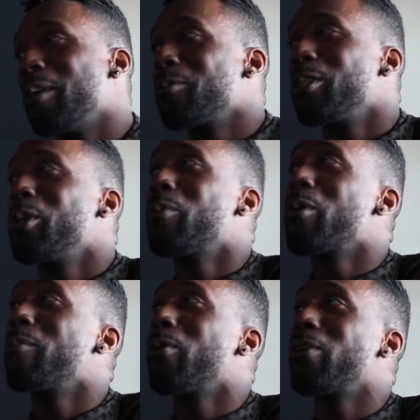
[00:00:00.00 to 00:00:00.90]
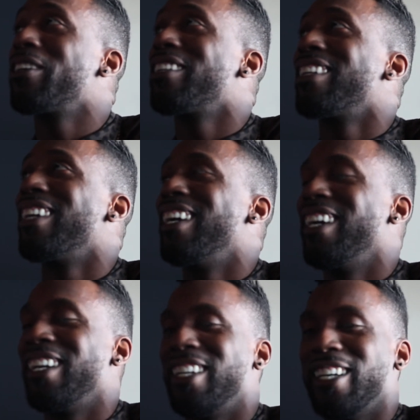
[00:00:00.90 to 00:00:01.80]
that was a little more important.
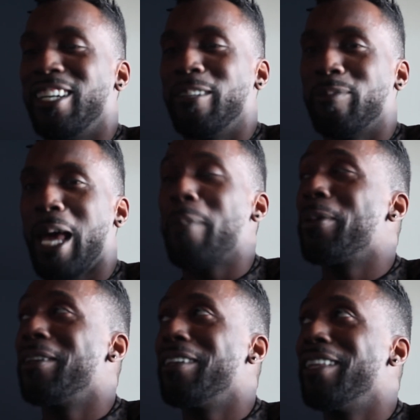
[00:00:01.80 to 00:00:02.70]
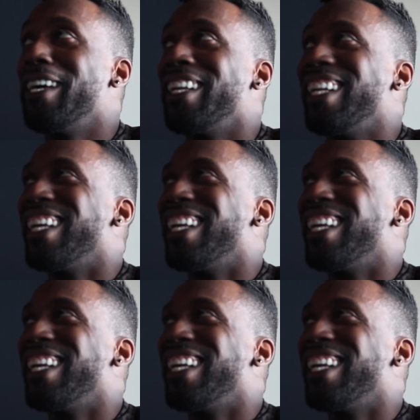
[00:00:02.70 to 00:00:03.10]
And happy he did that.